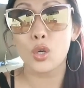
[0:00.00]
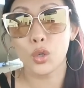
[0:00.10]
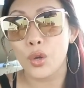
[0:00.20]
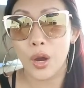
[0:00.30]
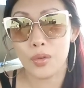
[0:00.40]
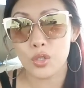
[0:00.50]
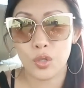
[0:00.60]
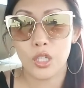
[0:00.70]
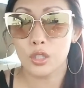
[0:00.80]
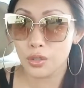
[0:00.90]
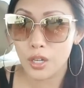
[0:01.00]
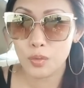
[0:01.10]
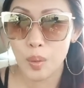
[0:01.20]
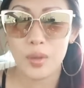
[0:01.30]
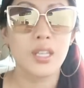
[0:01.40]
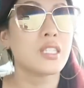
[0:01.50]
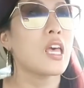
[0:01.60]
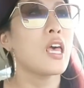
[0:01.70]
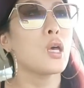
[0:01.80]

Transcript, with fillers: to curl your hair with a straightener. Do you guys remember this?